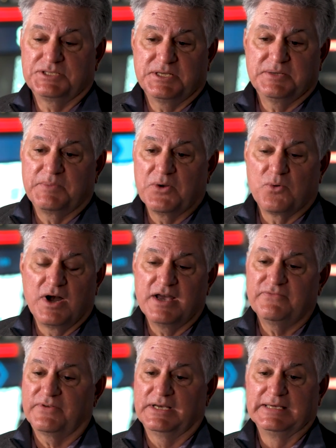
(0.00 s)
said to my
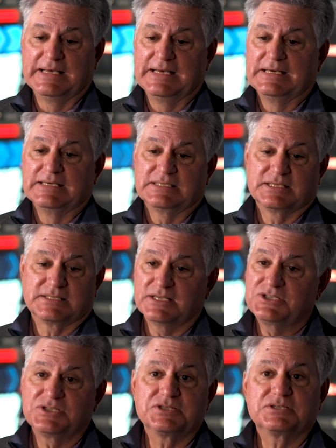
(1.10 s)
wife, says,
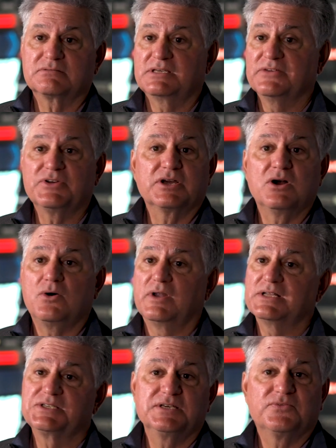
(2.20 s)
let's just give it a go.
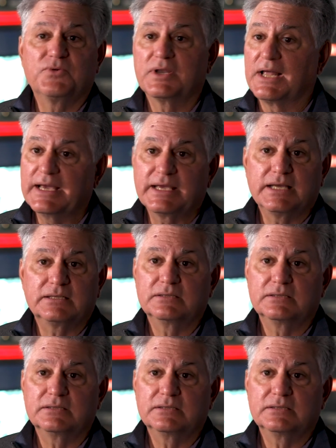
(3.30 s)
Let's see if we like it.